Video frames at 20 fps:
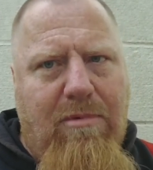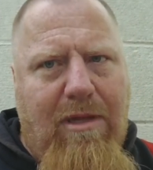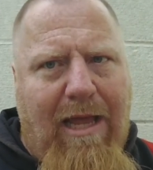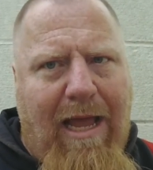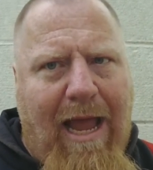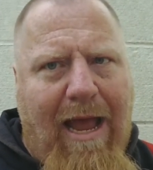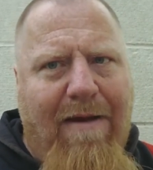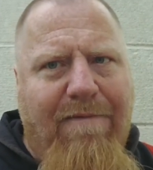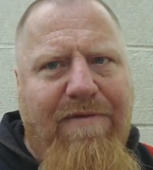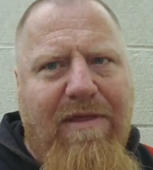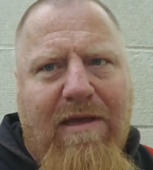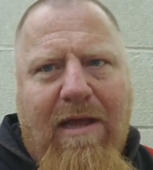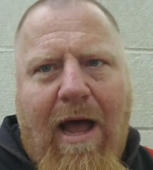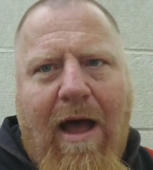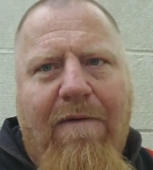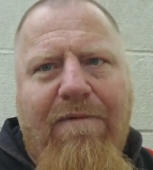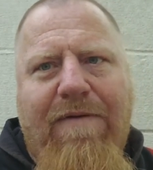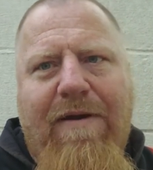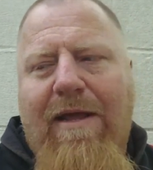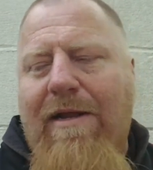have the
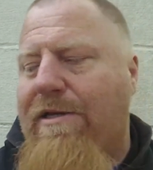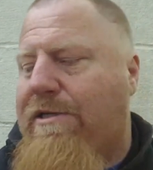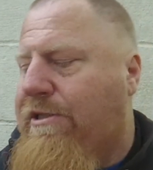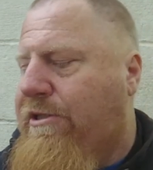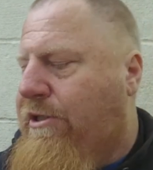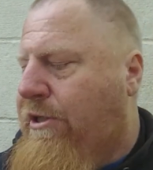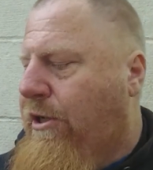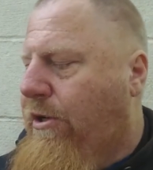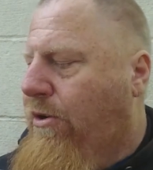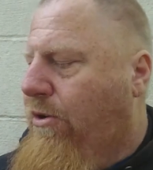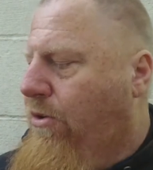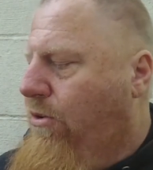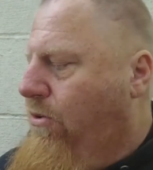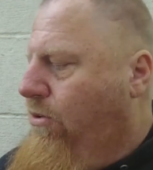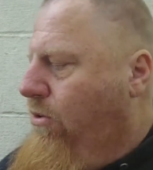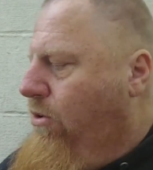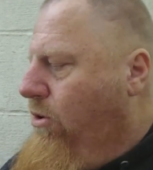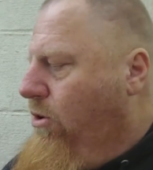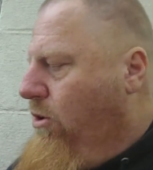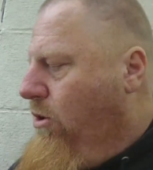confidence to
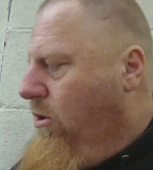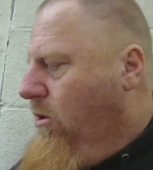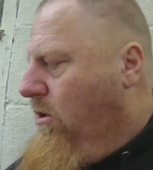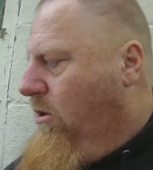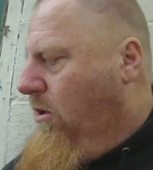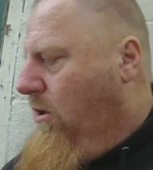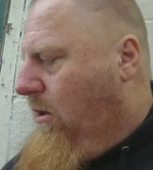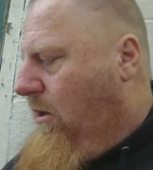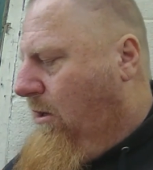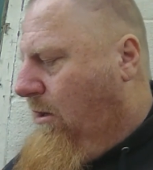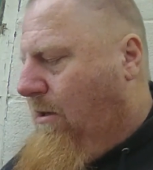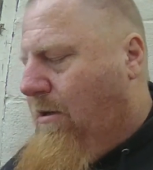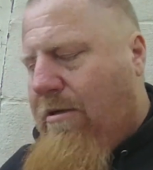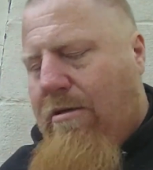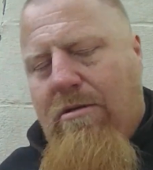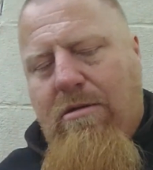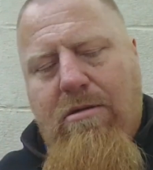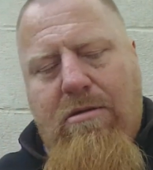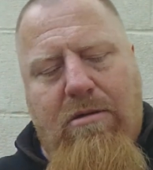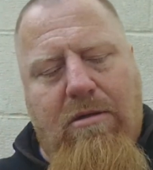uh,
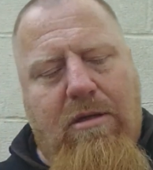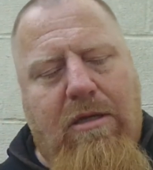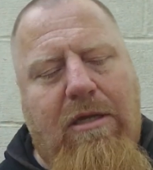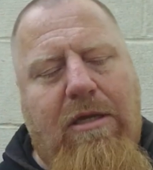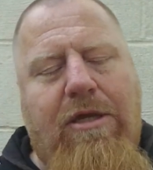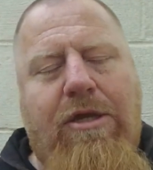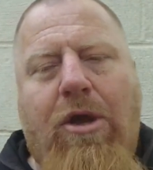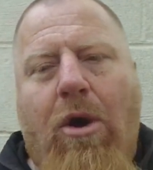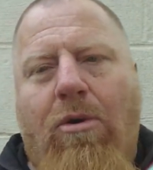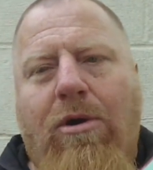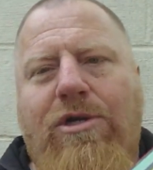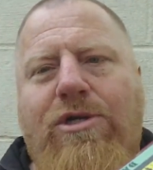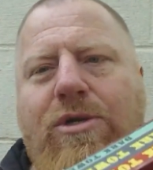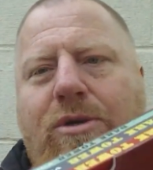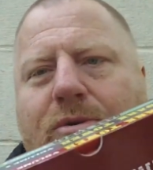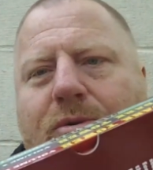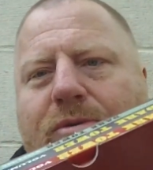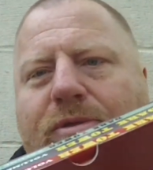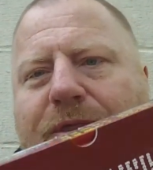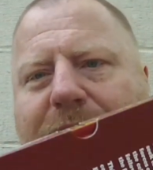go
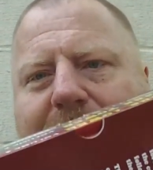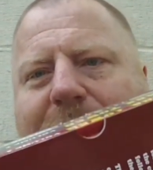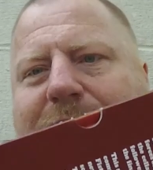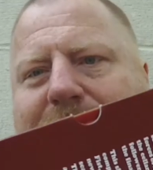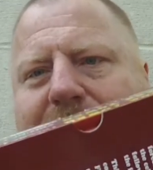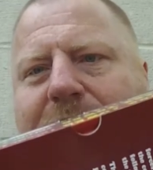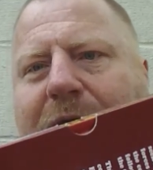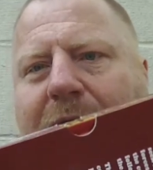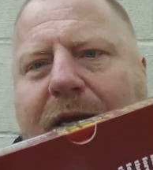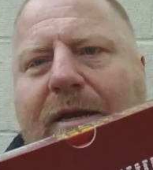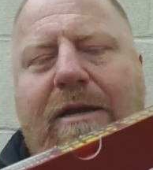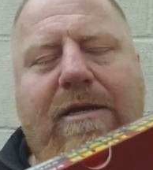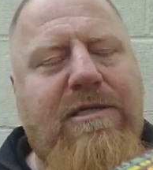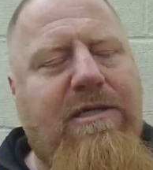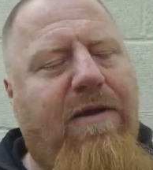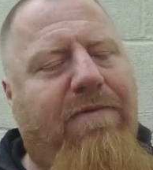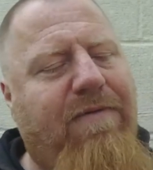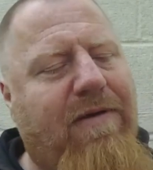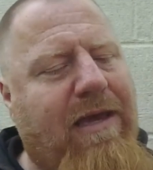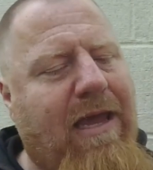into this thickness
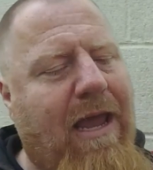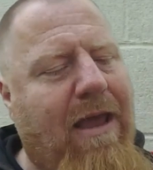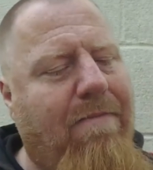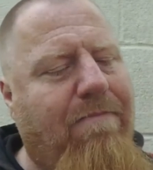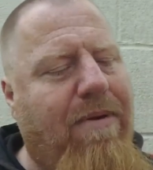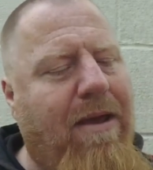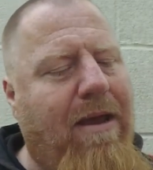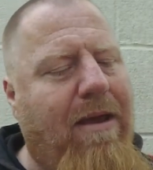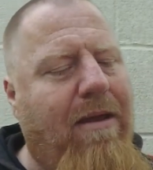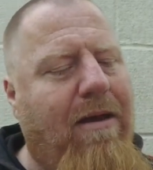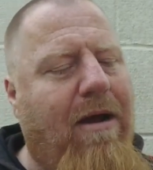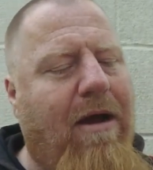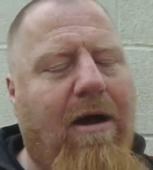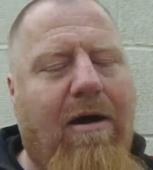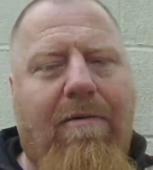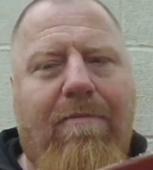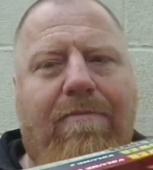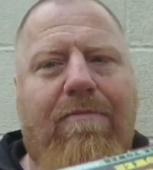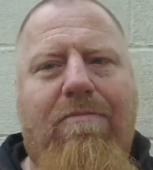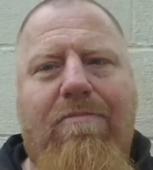of a campaign
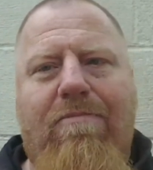uh,